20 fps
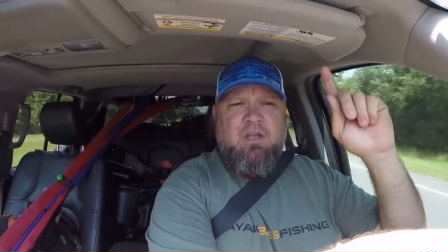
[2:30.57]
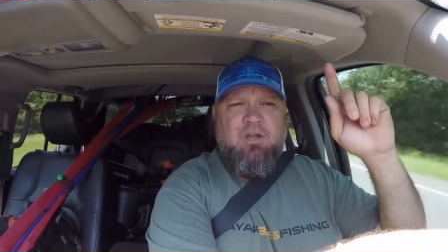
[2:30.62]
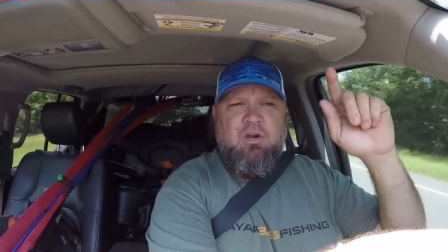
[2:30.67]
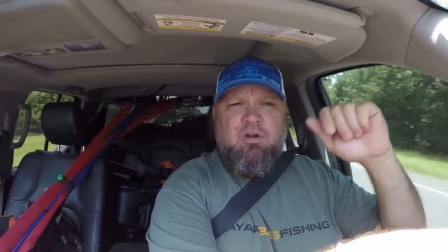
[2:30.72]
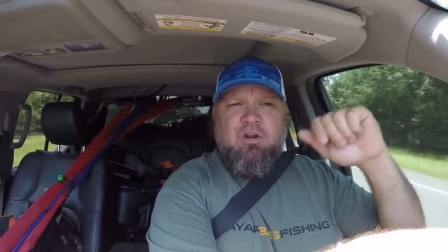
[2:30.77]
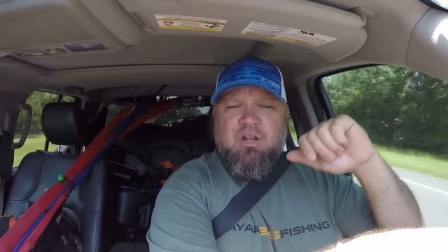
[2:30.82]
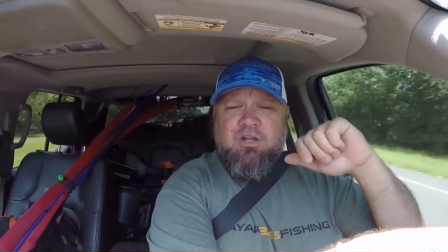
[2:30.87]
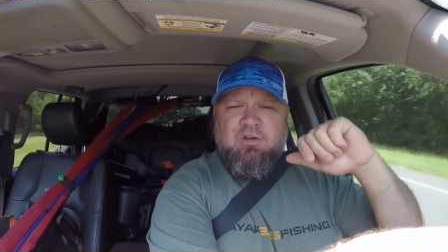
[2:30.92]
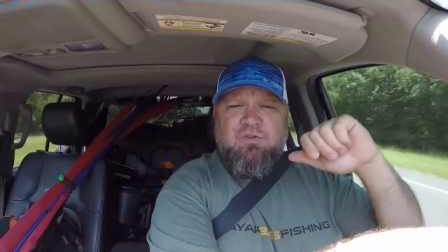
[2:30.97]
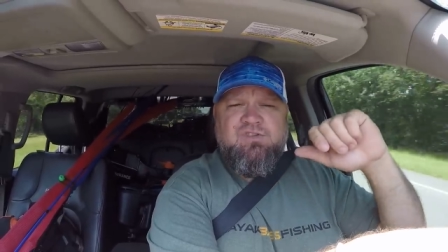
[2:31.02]

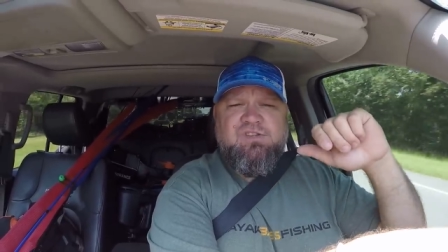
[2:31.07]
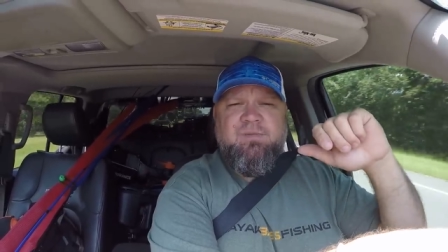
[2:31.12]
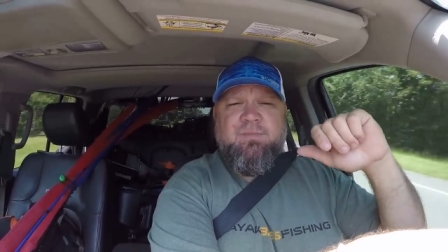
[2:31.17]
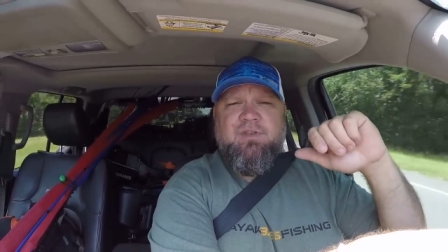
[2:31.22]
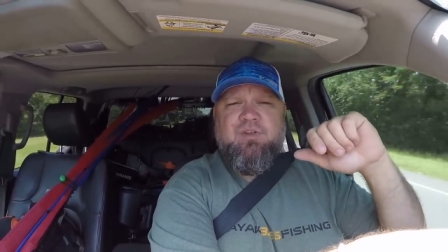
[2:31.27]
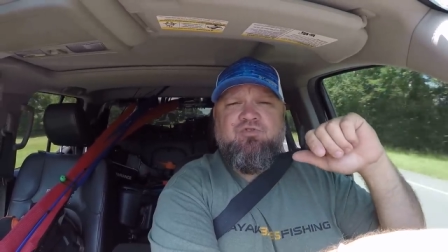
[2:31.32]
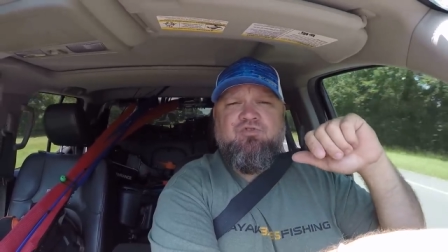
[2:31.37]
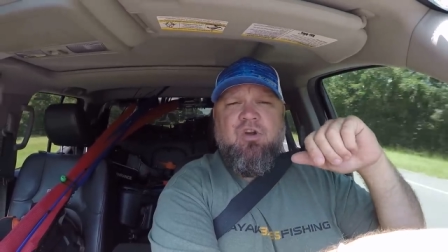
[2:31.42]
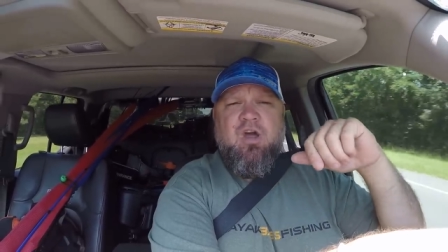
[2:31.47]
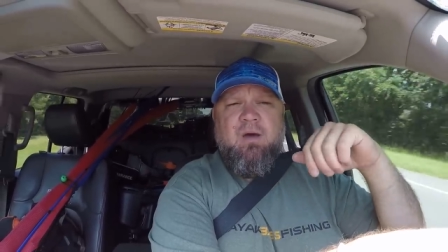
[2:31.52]
You know, click on some
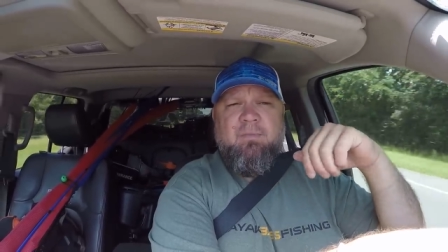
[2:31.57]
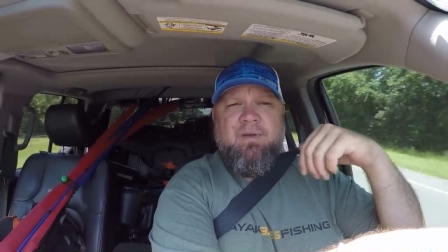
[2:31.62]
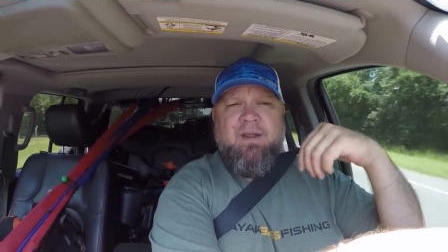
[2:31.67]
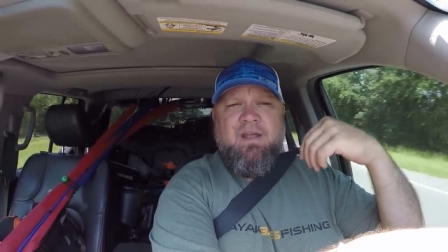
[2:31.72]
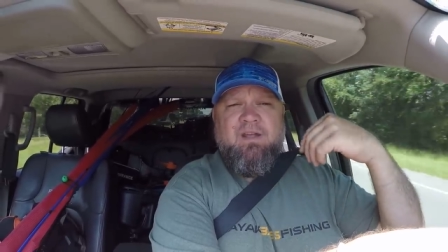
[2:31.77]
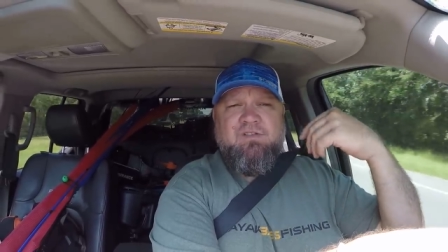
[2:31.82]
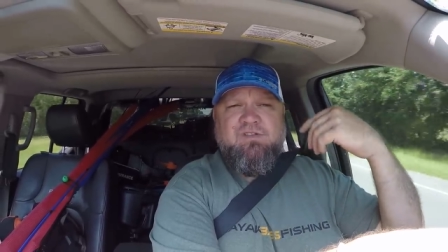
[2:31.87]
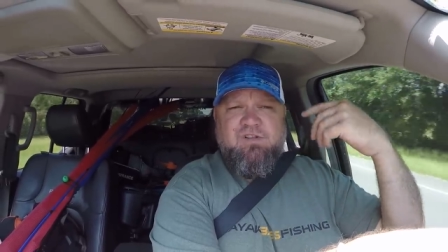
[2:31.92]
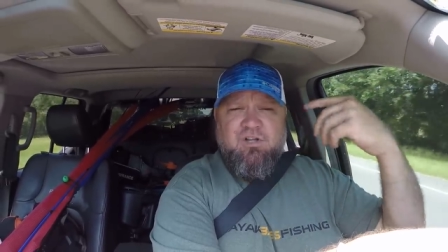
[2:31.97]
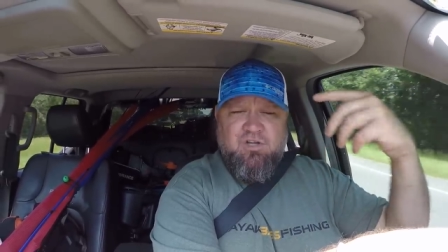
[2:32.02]
of the drop
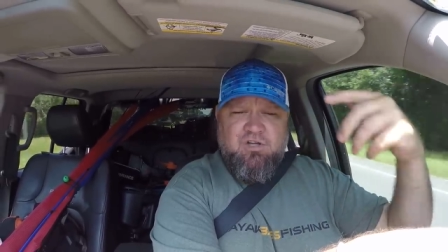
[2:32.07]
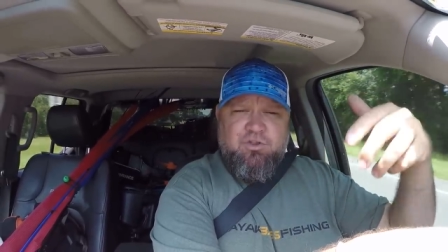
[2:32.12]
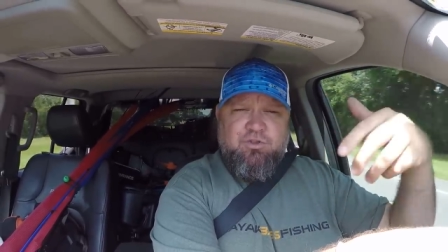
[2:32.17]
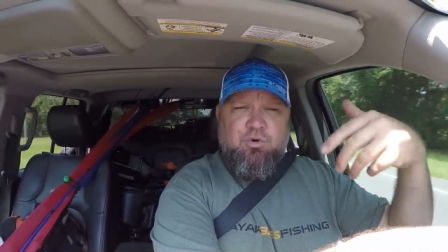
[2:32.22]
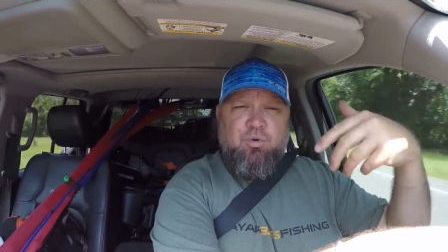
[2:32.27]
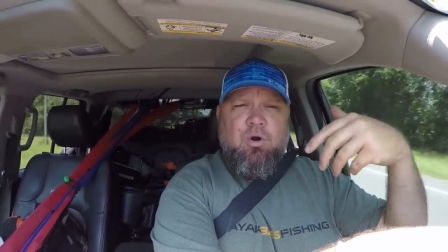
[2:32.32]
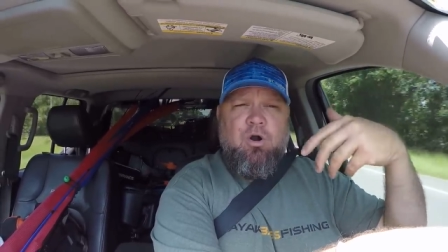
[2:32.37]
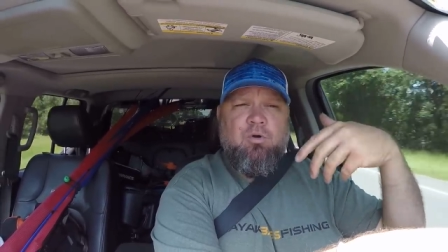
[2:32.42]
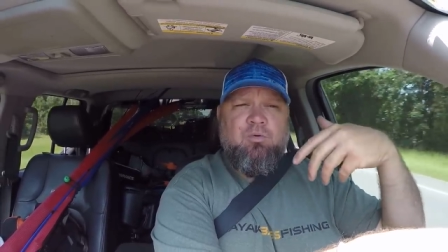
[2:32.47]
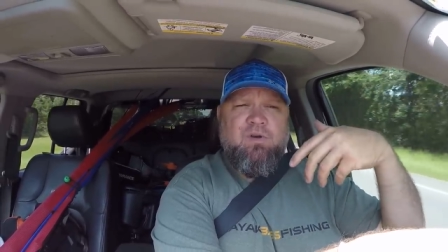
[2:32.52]
downs, look
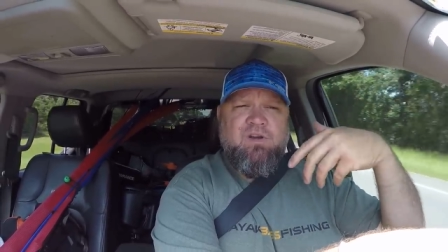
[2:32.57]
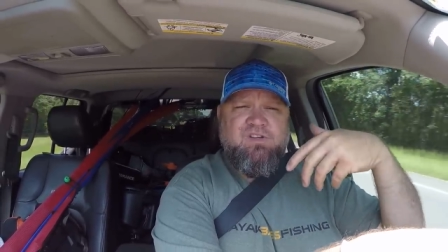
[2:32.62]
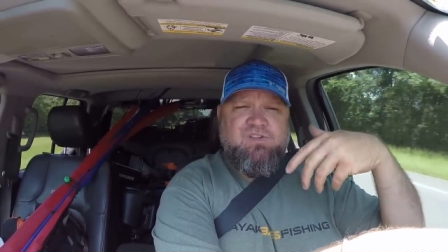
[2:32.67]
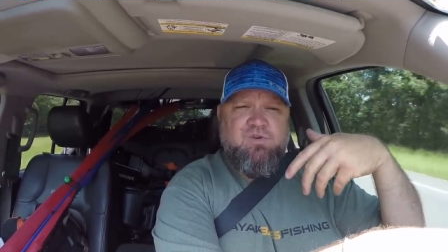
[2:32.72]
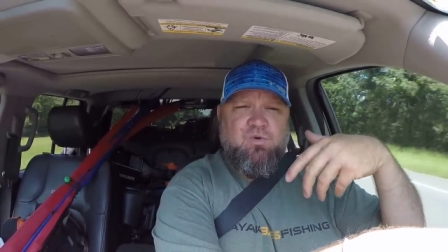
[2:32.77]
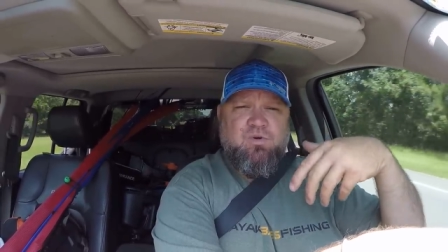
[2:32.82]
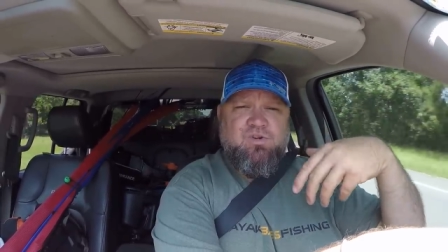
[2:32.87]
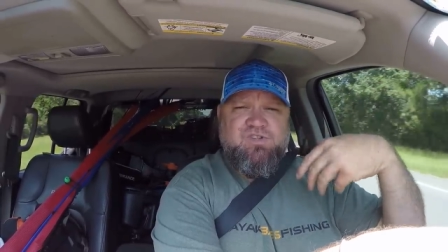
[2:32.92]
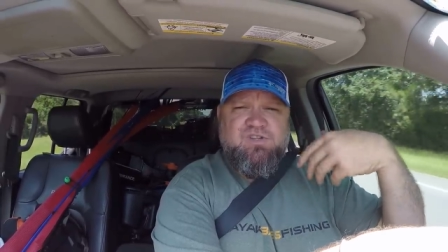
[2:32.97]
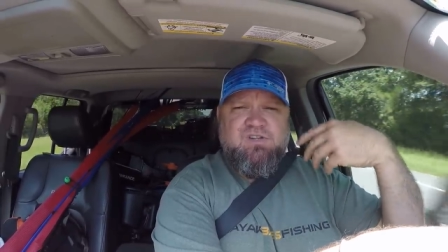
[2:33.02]
through our
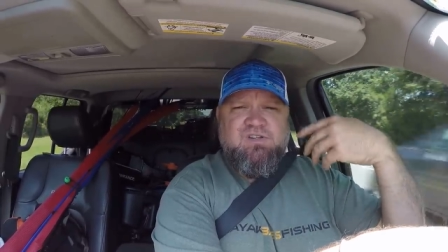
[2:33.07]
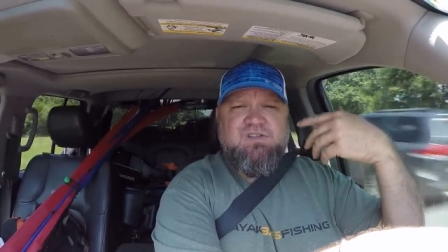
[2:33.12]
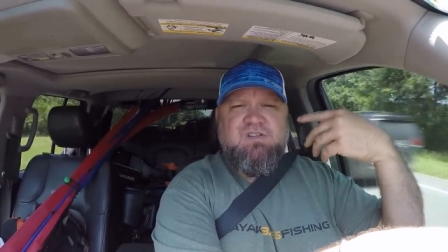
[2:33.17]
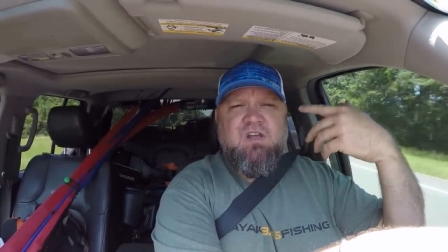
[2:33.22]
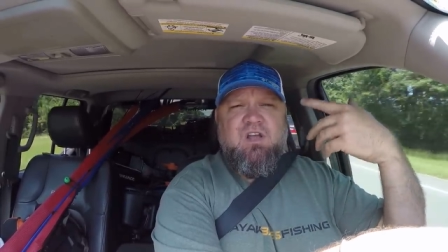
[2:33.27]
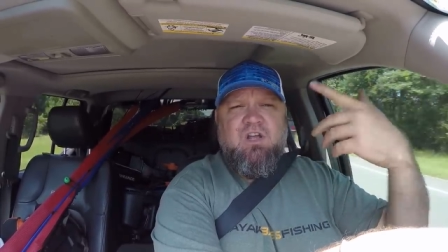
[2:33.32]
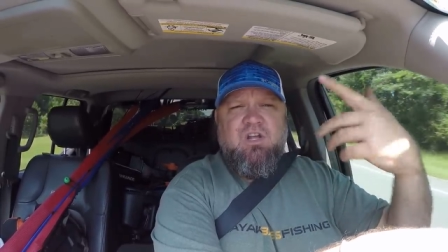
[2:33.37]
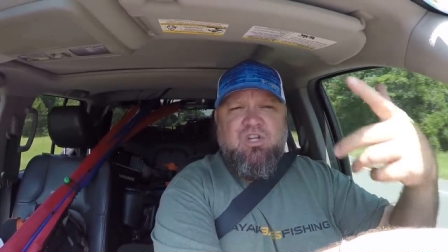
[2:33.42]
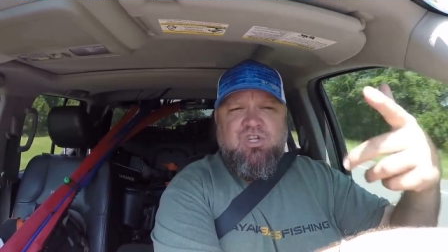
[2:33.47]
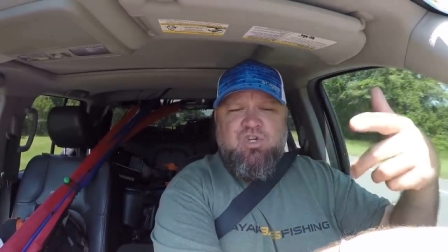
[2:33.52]
resources,